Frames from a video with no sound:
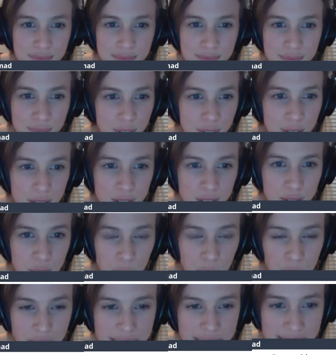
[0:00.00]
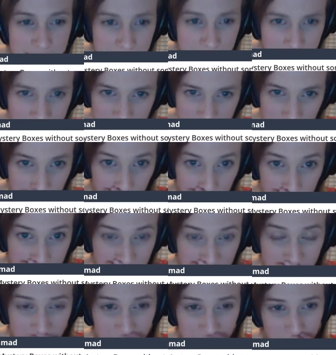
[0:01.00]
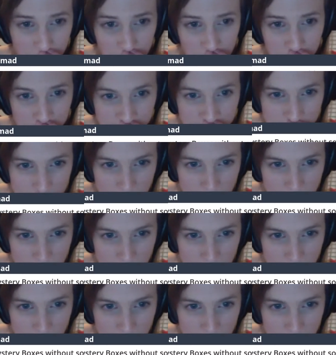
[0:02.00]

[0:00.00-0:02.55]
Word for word: good story just wasn't thought through.